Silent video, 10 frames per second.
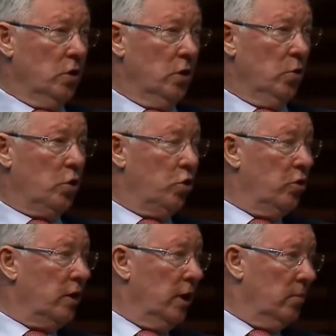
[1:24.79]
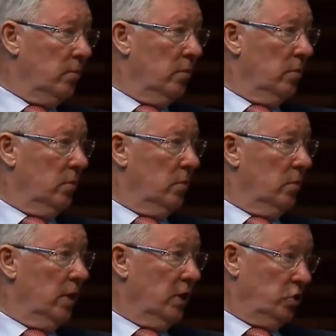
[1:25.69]
that we couldn't get him
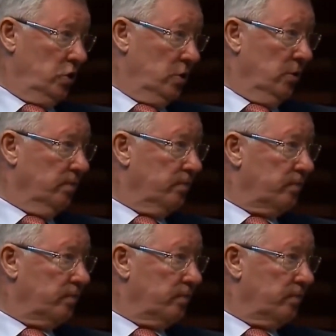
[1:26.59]
the next year,